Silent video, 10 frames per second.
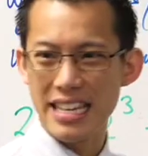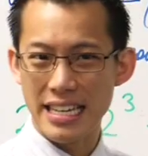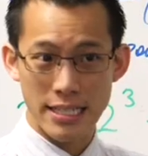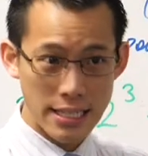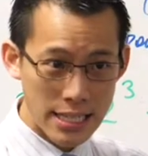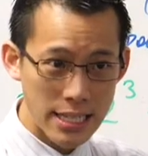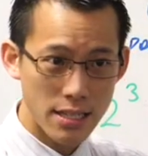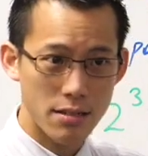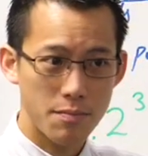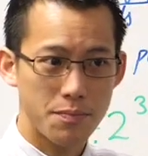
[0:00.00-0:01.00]
isn't
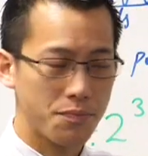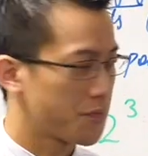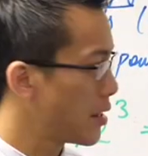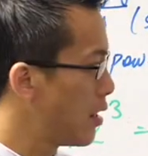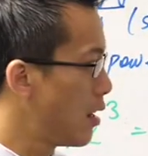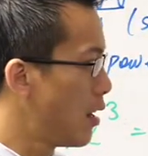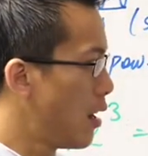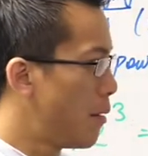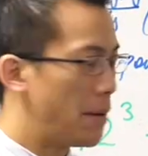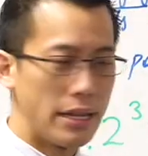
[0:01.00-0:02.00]
it?
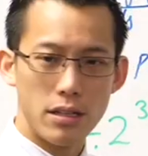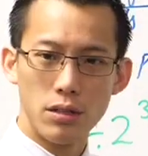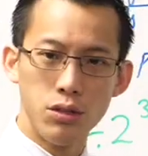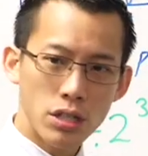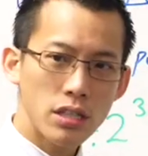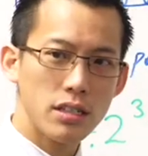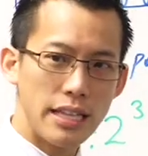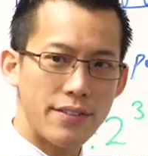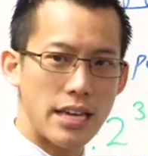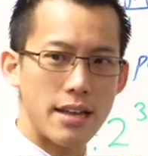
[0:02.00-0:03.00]
But look at the
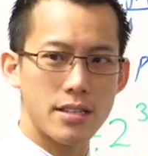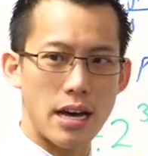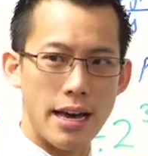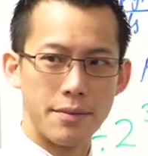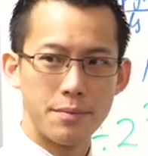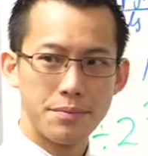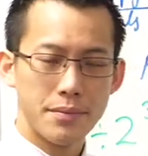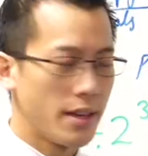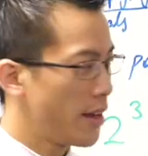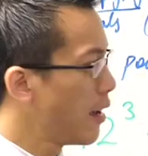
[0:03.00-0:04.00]
left-hand side.
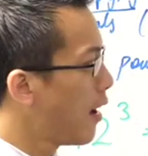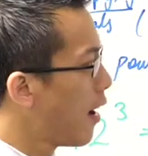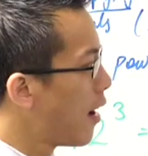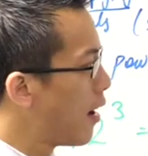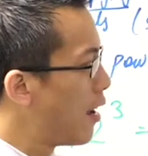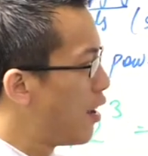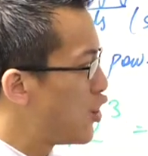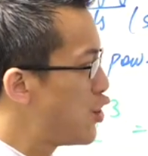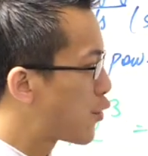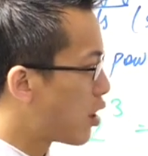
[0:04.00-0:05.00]
You've